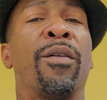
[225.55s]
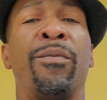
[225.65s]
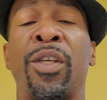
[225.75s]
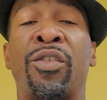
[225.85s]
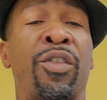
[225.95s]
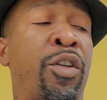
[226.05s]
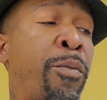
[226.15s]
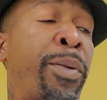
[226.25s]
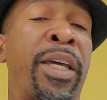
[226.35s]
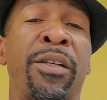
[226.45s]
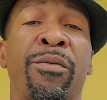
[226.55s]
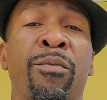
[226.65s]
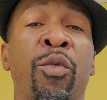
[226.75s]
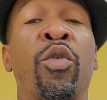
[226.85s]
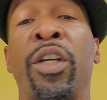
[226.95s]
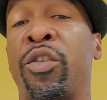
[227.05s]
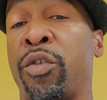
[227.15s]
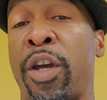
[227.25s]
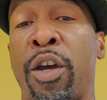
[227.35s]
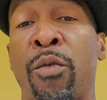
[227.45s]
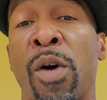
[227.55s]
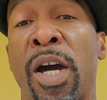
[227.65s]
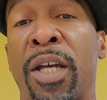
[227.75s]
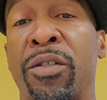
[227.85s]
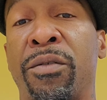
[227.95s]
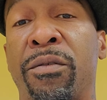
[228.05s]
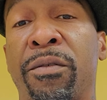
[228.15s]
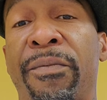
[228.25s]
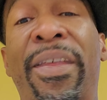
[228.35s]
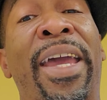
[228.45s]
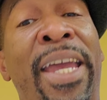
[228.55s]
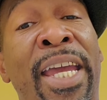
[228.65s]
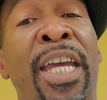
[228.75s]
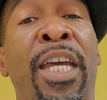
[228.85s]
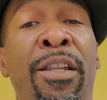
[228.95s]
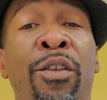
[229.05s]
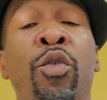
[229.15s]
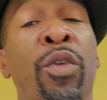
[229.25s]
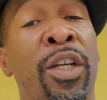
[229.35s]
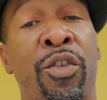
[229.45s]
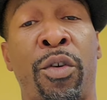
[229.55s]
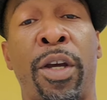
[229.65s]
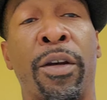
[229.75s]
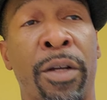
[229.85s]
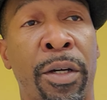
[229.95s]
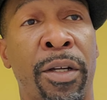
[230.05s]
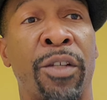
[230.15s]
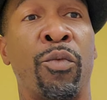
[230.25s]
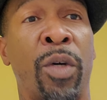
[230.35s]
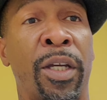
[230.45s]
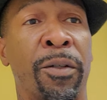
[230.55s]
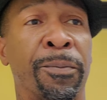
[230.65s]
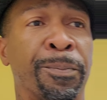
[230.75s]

this is a good place. You can get your hair washed and you can get your hair cut as well."